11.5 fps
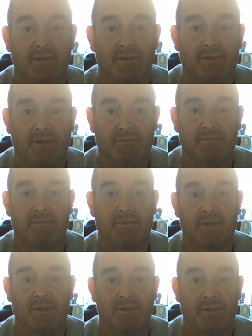zip,
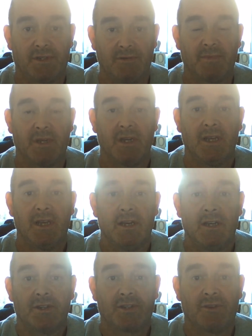zip.
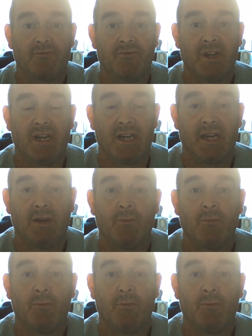So really,